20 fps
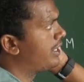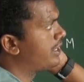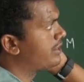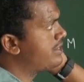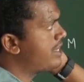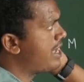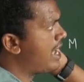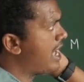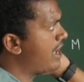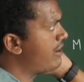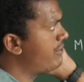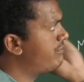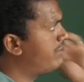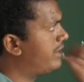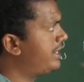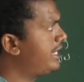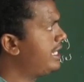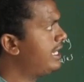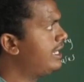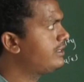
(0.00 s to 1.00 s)
they have
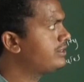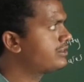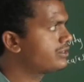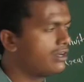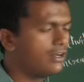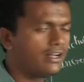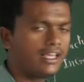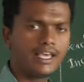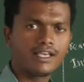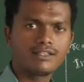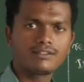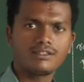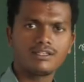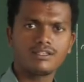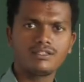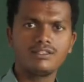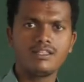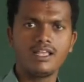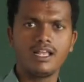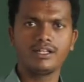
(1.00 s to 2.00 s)
one electron
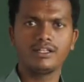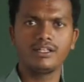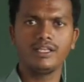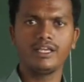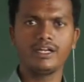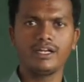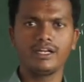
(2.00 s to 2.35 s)
excess than their